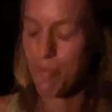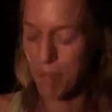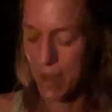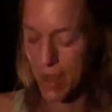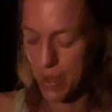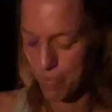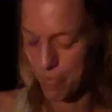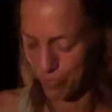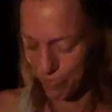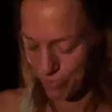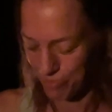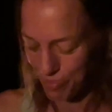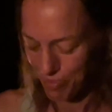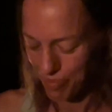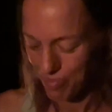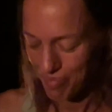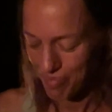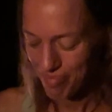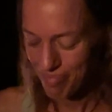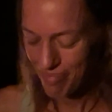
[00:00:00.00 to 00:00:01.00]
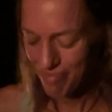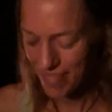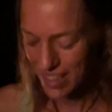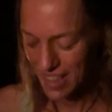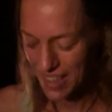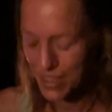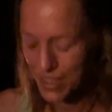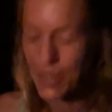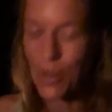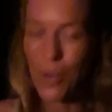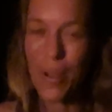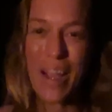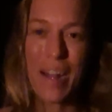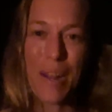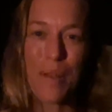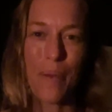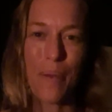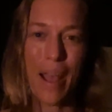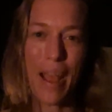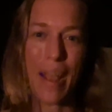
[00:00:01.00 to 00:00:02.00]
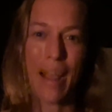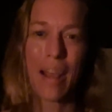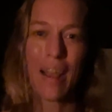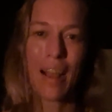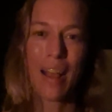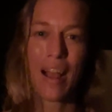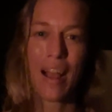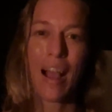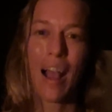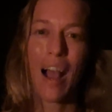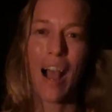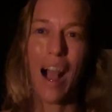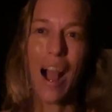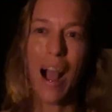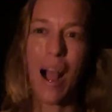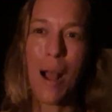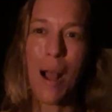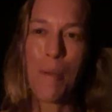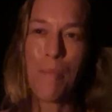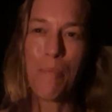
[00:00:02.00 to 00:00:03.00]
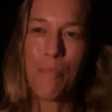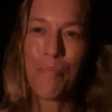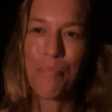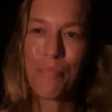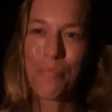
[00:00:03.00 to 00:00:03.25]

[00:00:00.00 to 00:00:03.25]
But so anyway, I'm